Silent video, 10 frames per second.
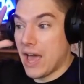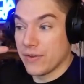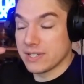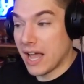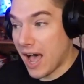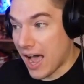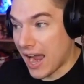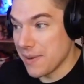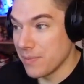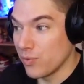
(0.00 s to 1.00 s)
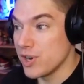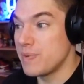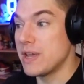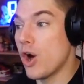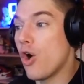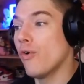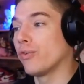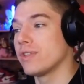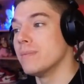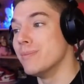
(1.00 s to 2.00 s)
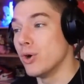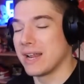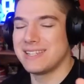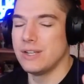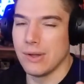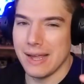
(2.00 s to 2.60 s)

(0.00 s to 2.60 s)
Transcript: other time, would be over the moon. I still